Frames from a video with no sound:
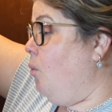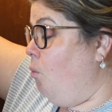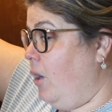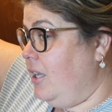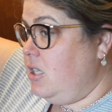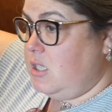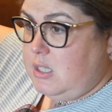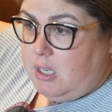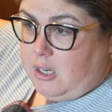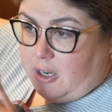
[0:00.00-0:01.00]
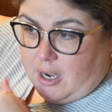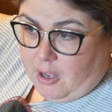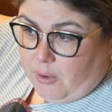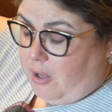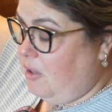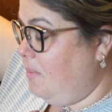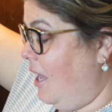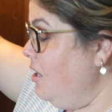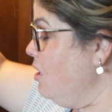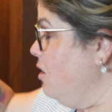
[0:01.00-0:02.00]
was. They're now on the
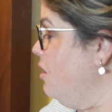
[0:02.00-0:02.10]
bed.